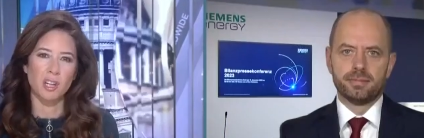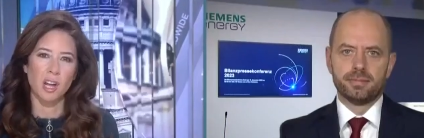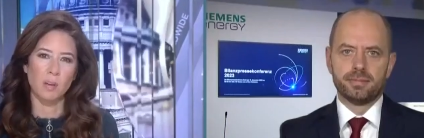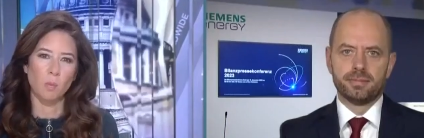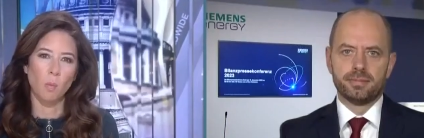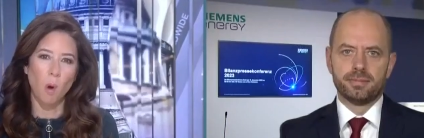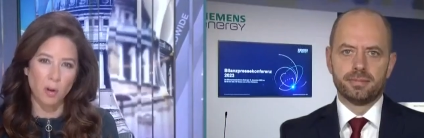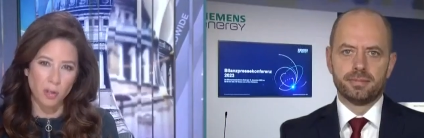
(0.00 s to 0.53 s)

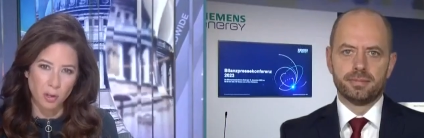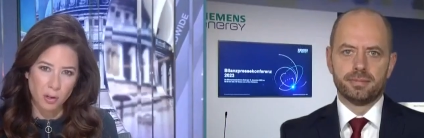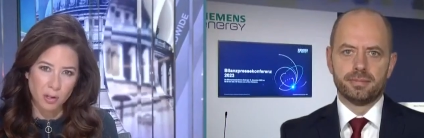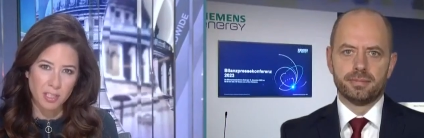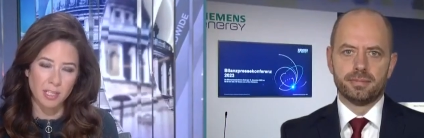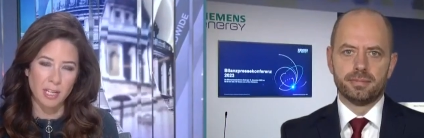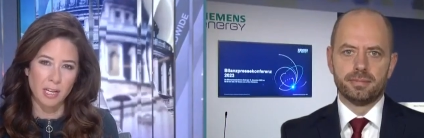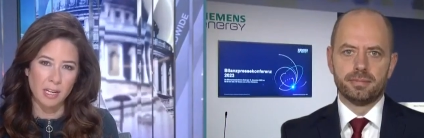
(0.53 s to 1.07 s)
Speaker 1: out what
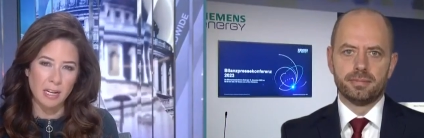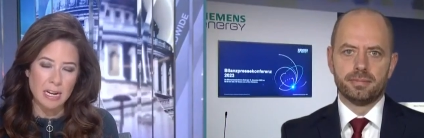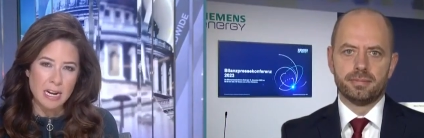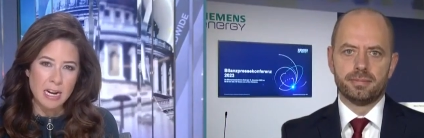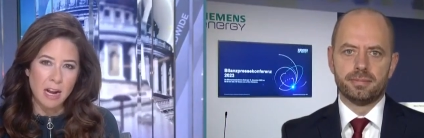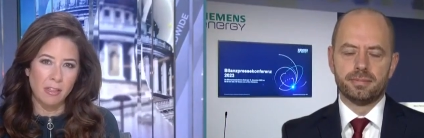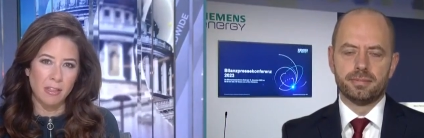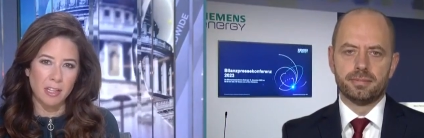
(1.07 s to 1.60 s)
you see
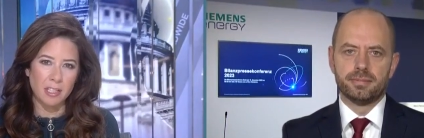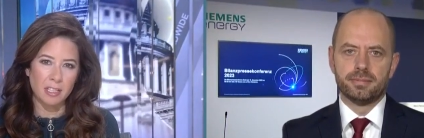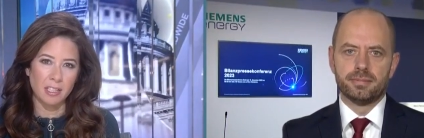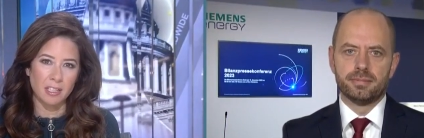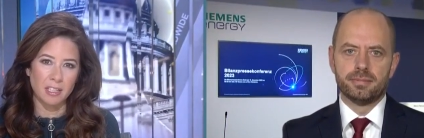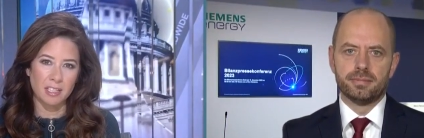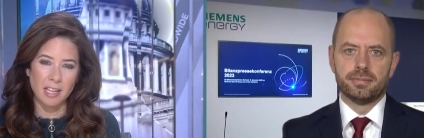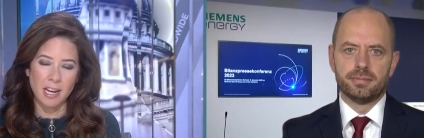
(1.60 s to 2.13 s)
this
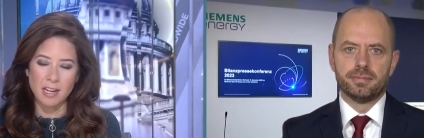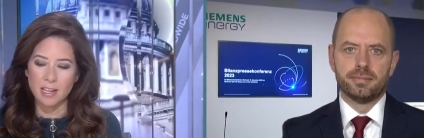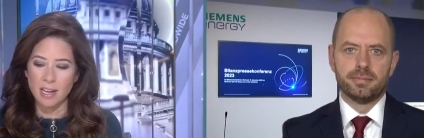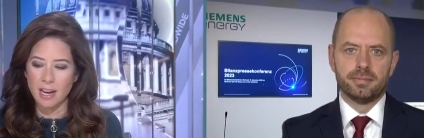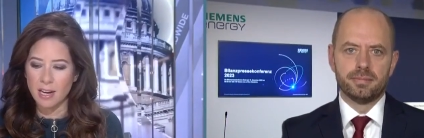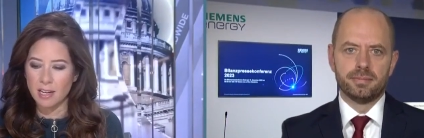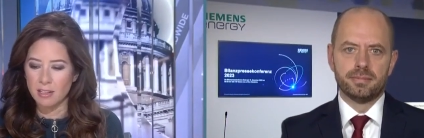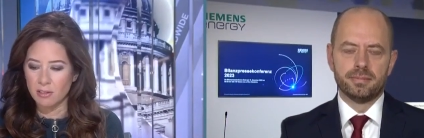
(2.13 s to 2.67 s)
state
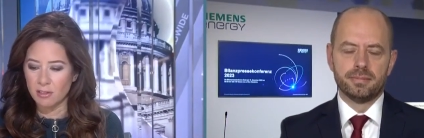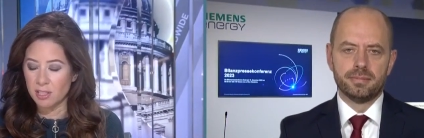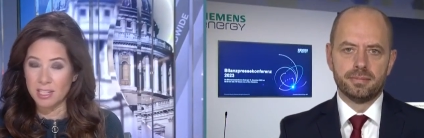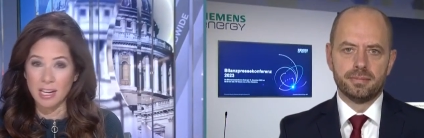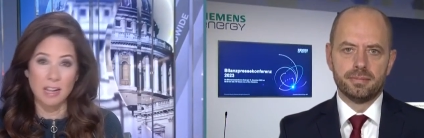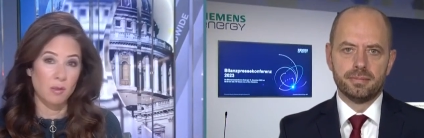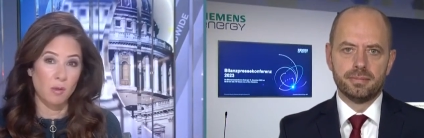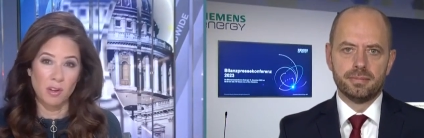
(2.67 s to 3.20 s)
aid or
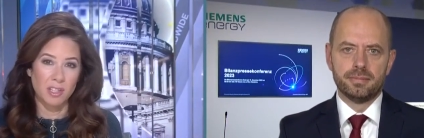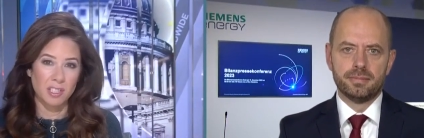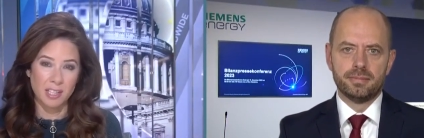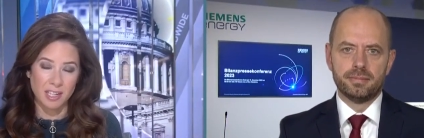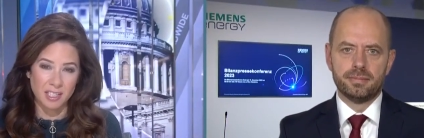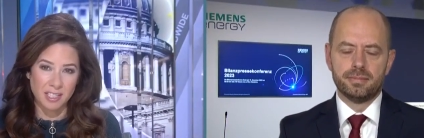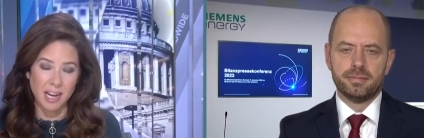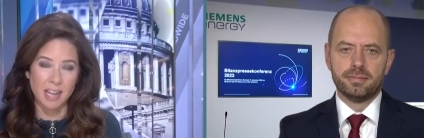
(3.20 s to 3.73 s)
state, or you
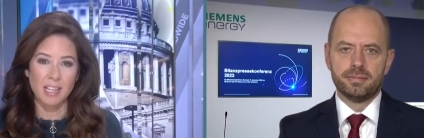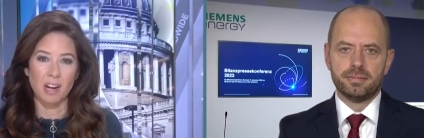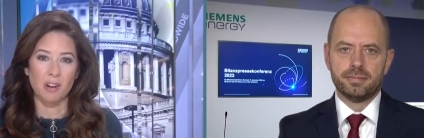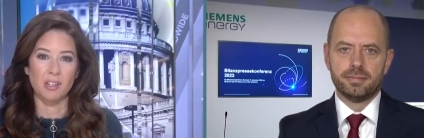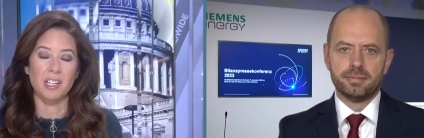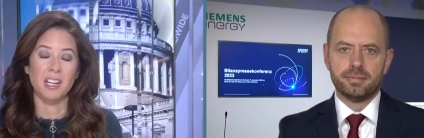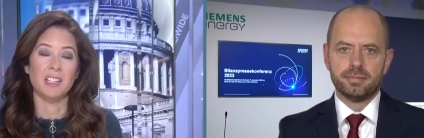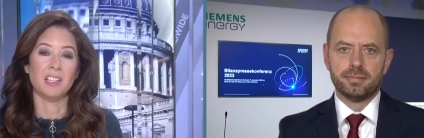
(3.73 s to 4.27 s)
say state
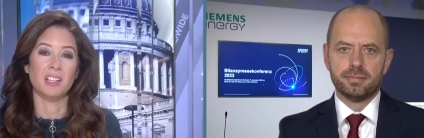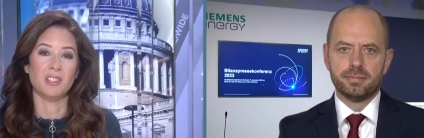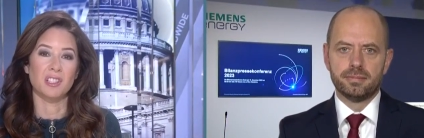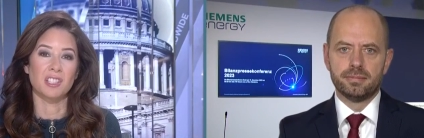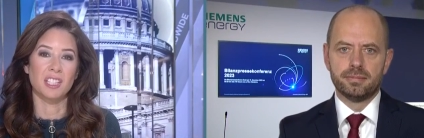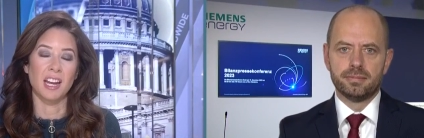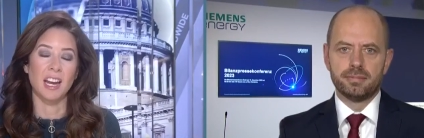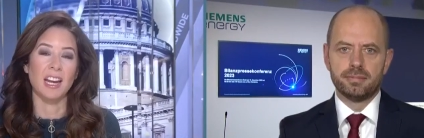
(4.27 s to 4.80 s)
guarantees, I
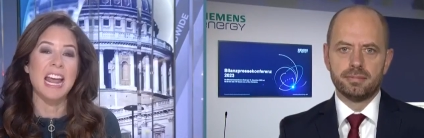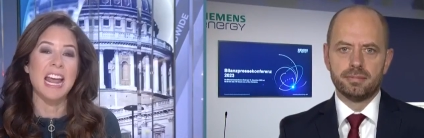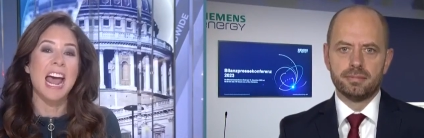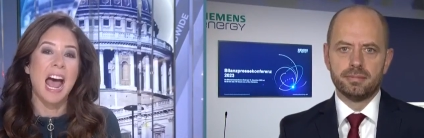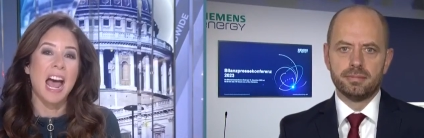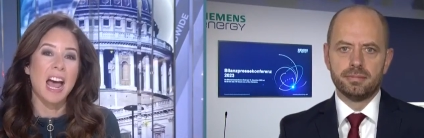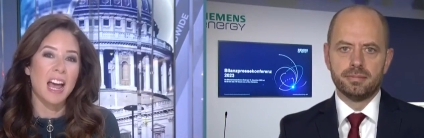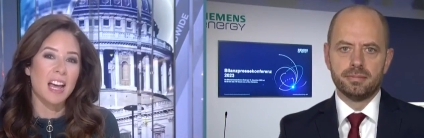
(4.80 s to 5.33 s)
should say,
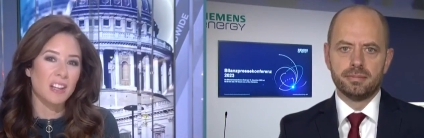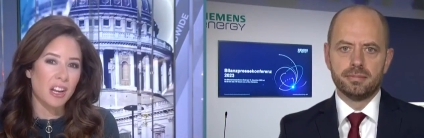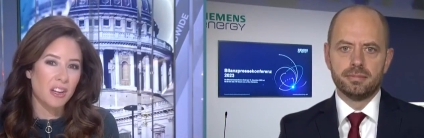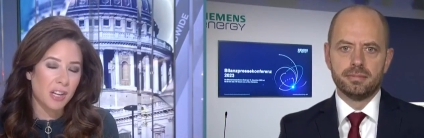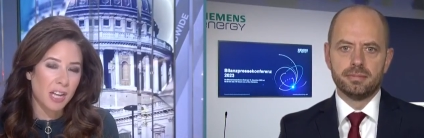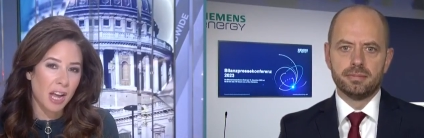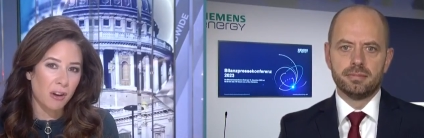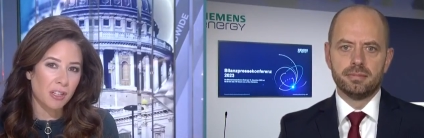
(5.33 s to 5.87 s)

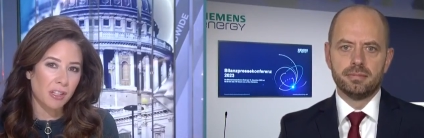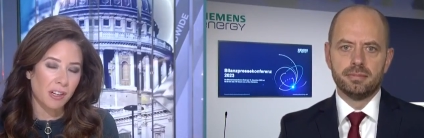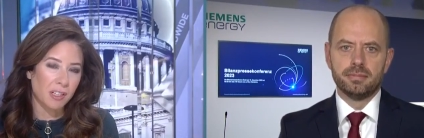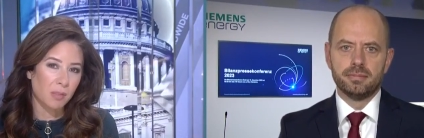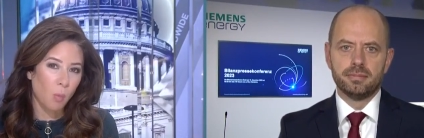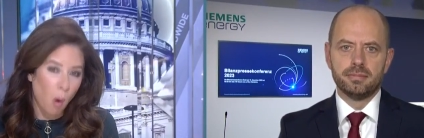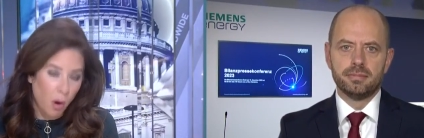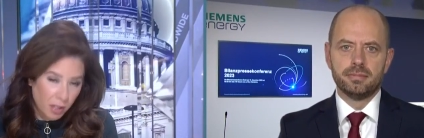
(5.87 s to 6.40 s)
and you
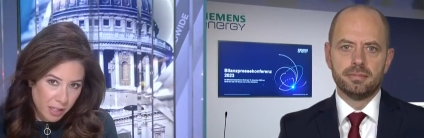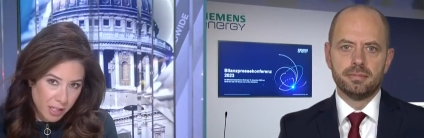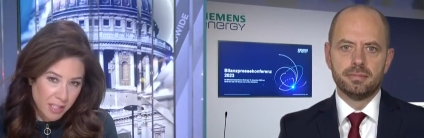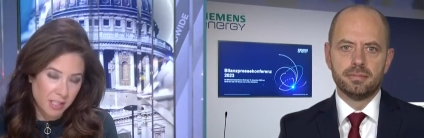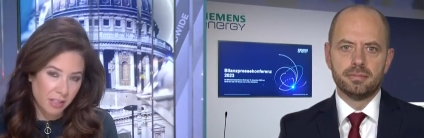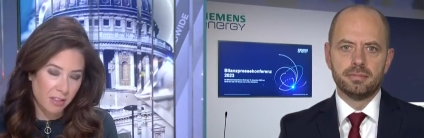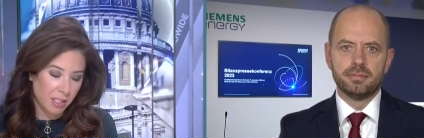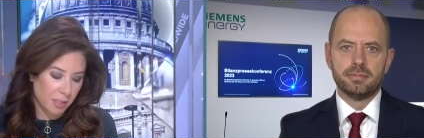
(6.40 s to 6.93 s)
characterise what it
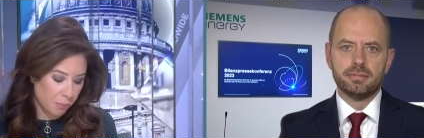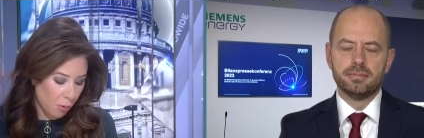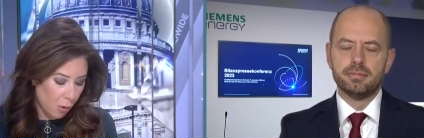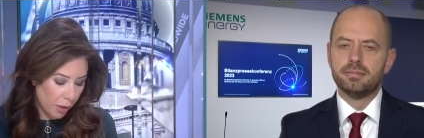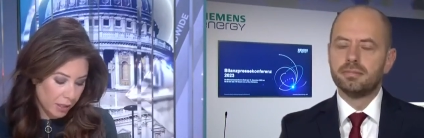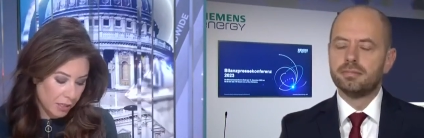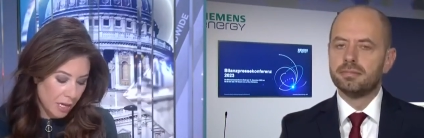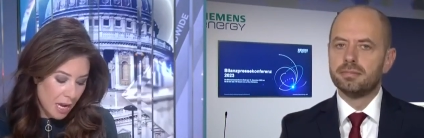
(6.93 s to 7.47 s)
is at this
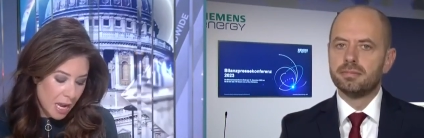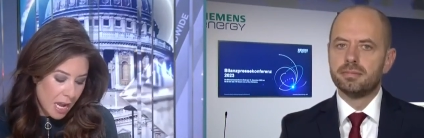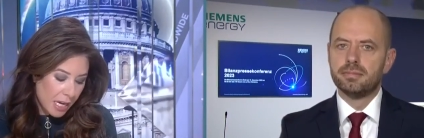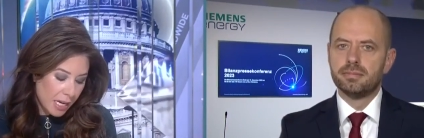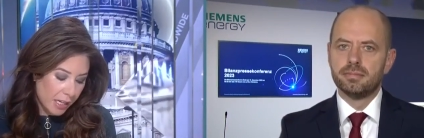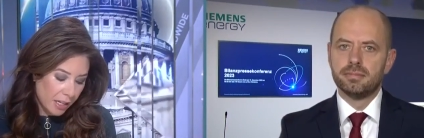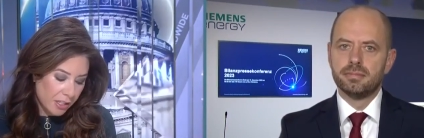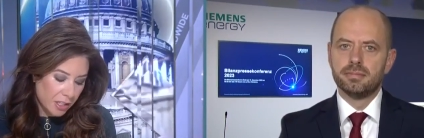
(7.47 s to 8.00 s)
point.
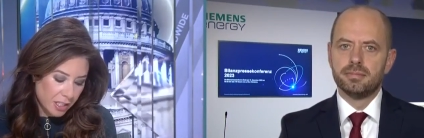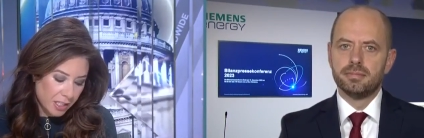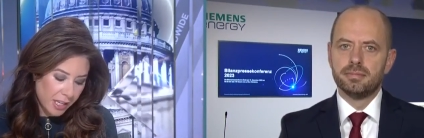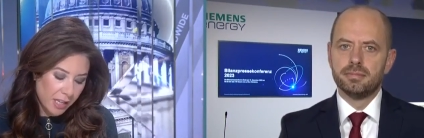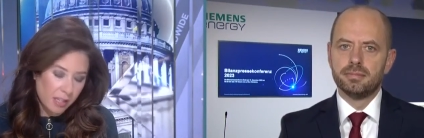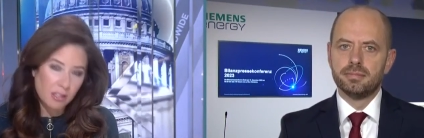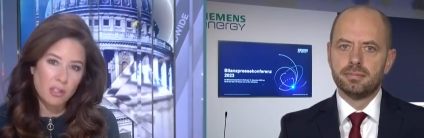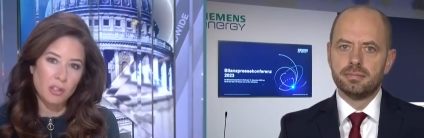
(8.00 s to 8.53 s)
Can I
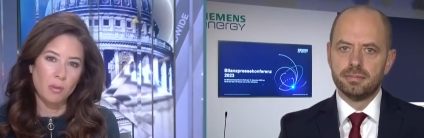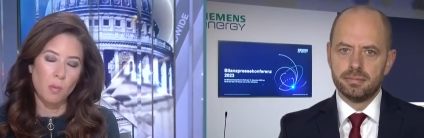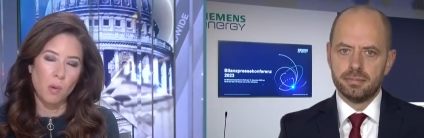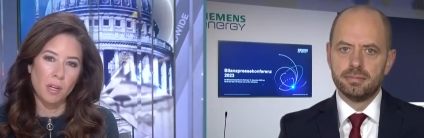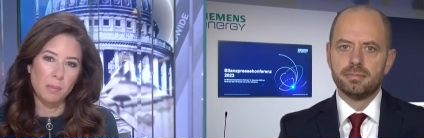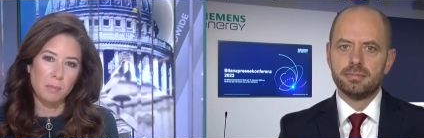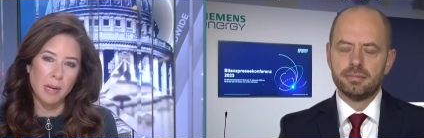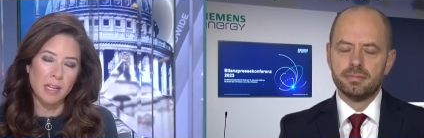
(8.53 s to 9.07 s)
just get to
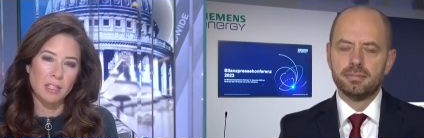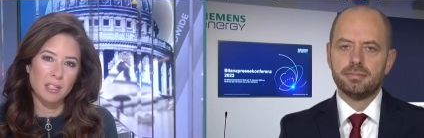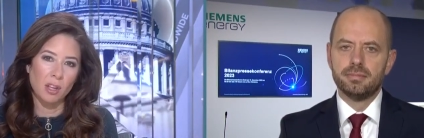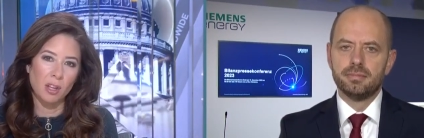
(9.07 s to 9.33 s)
what it means,